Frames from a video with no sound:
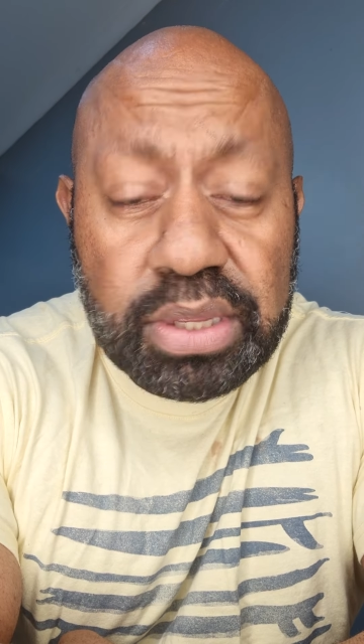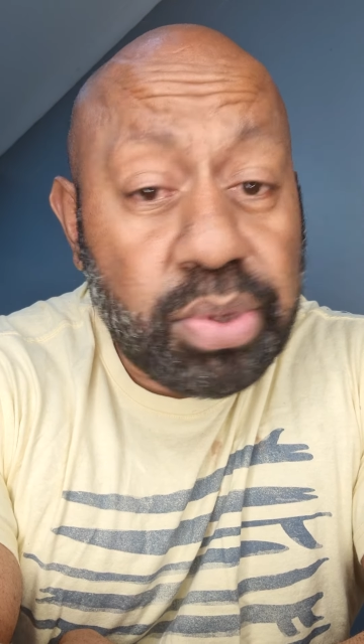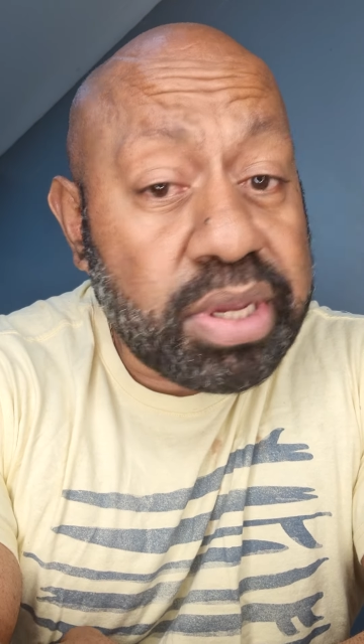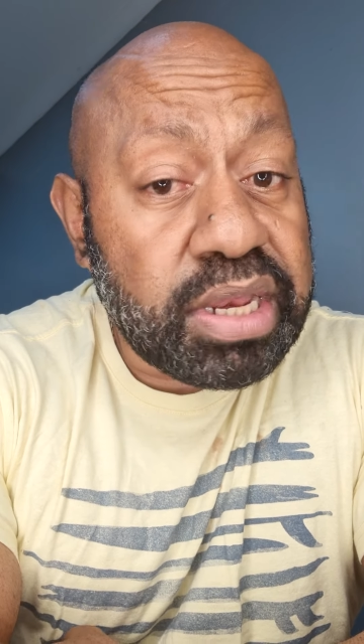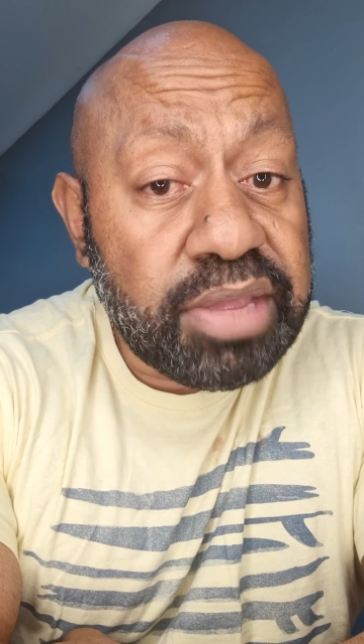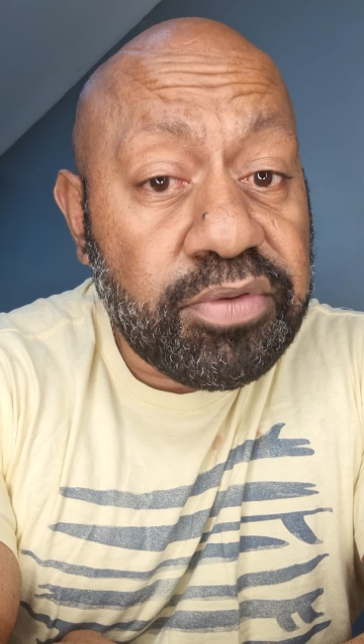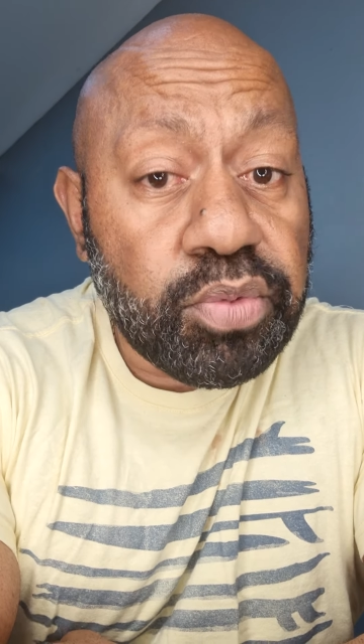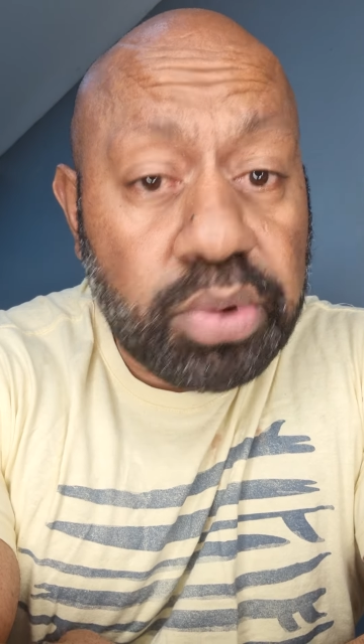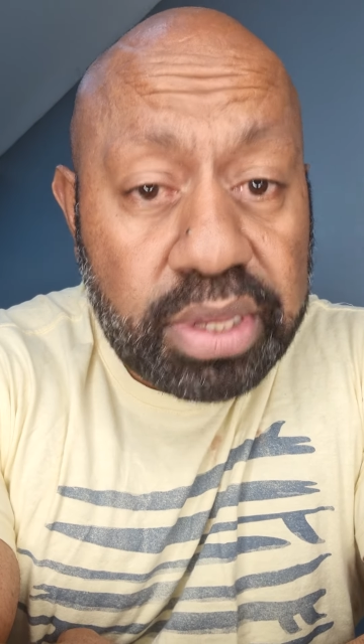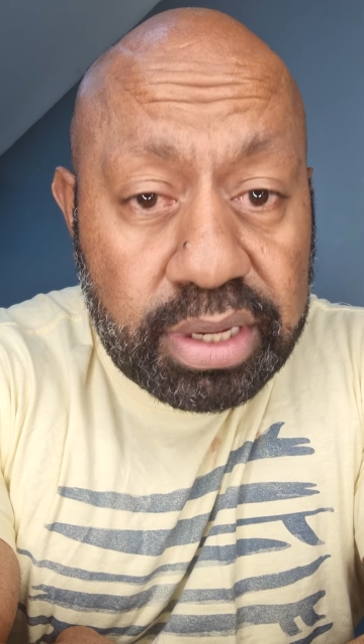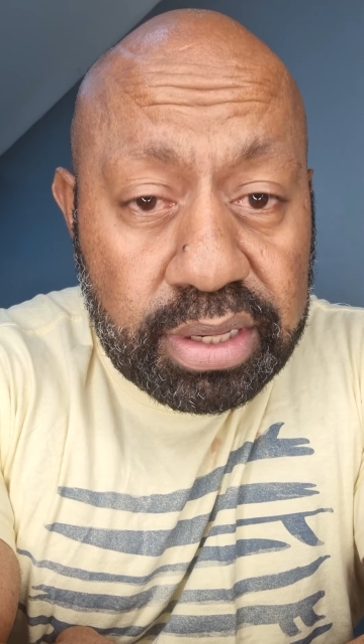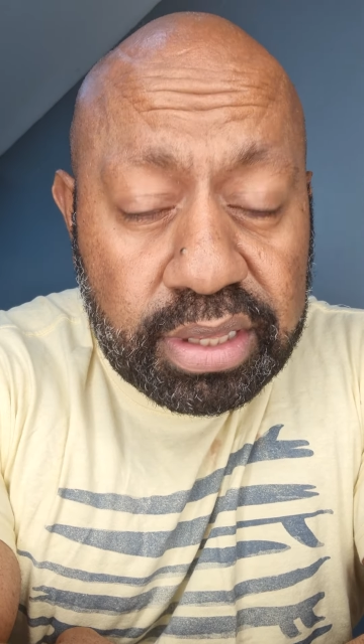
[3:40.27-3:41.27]
We can even
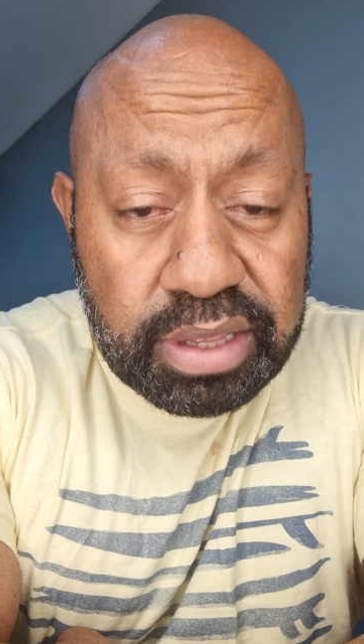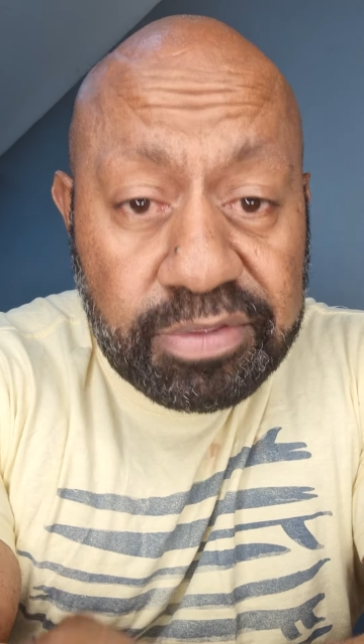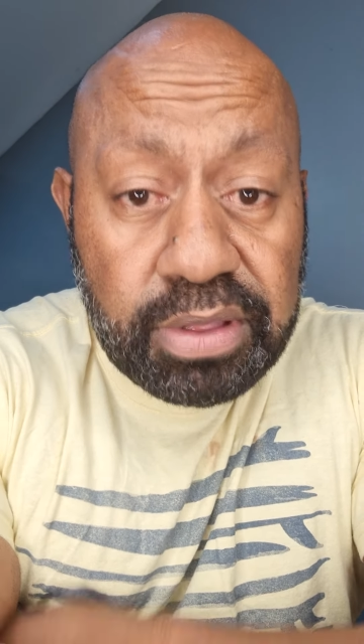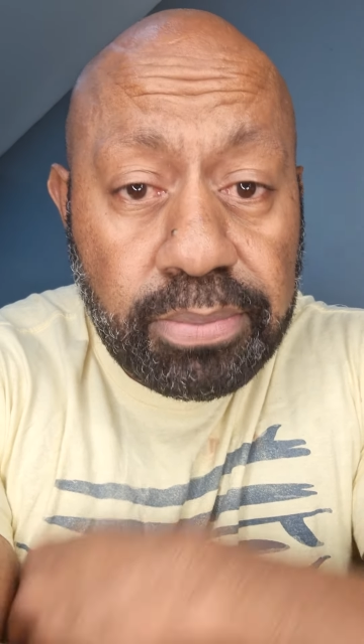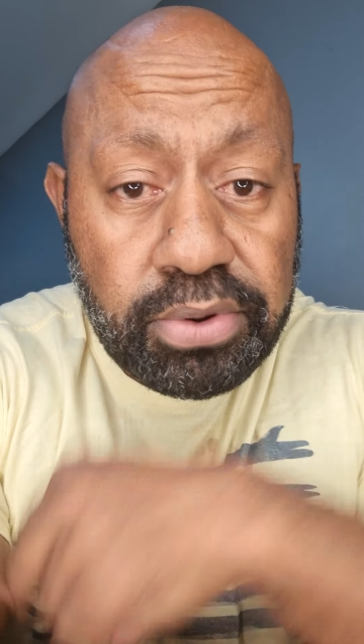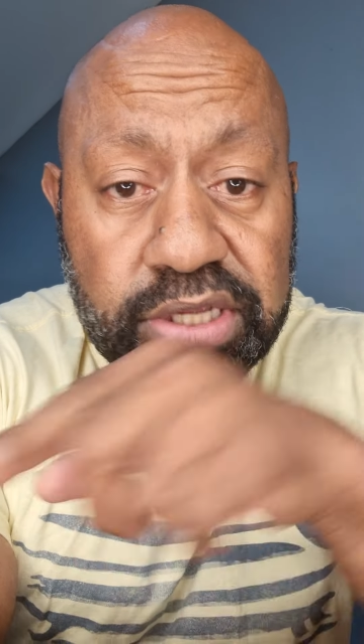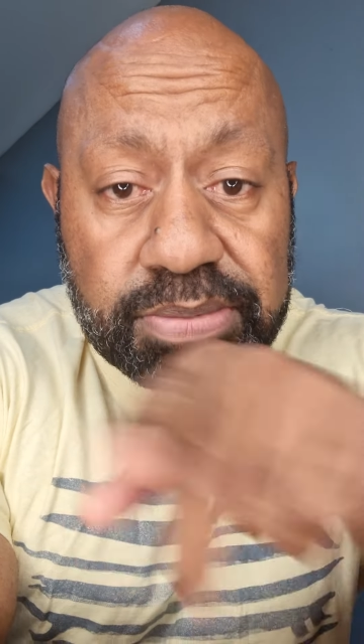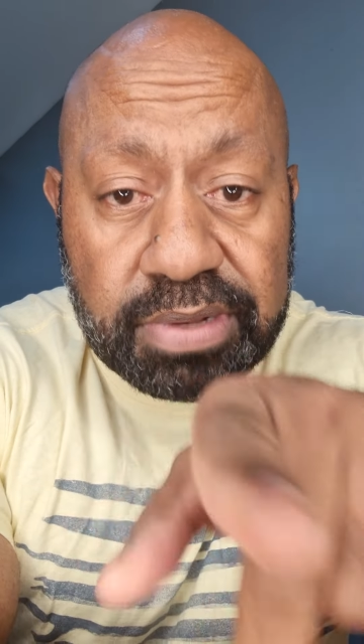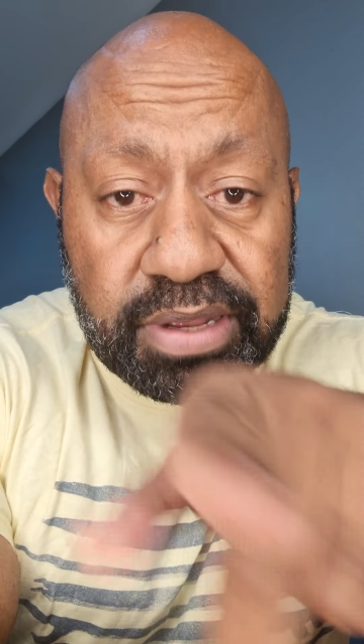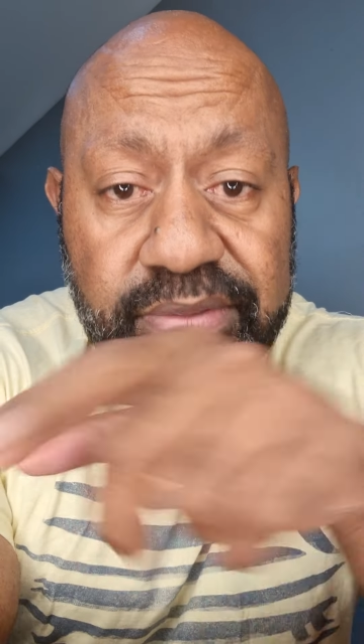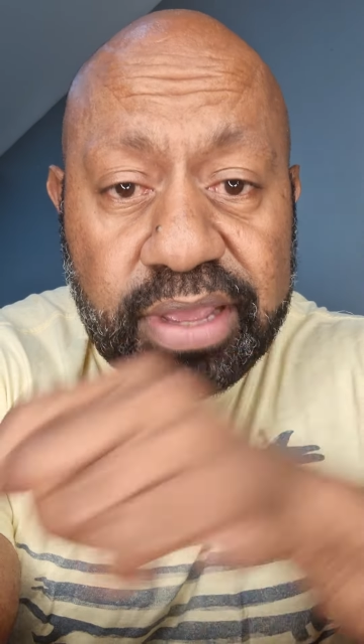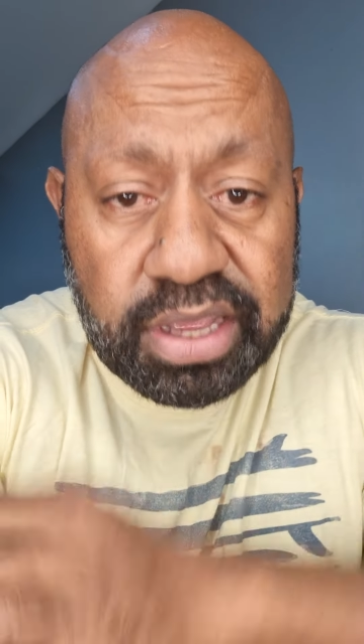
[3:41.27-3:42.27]
win if the boys
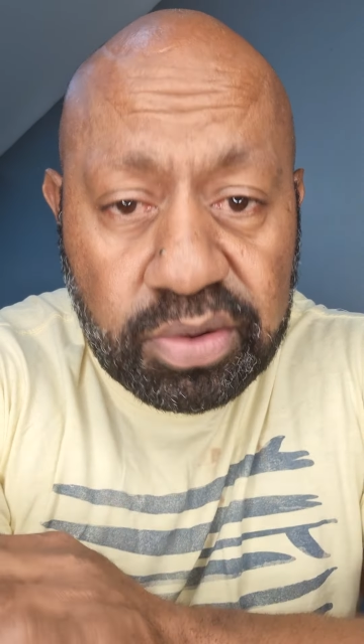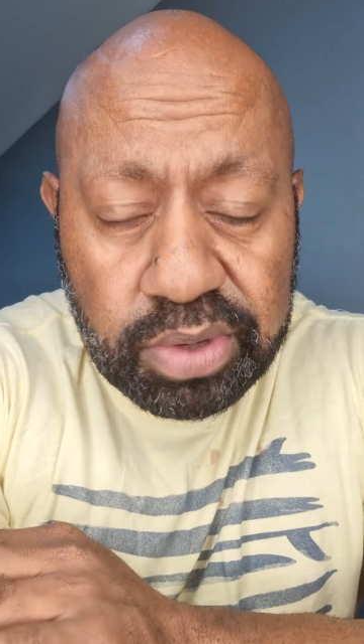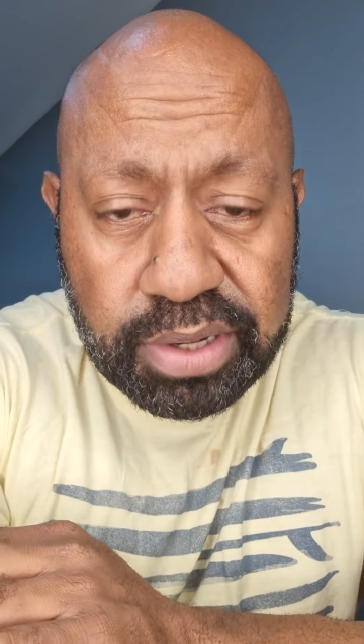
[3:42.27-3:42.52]
believe they can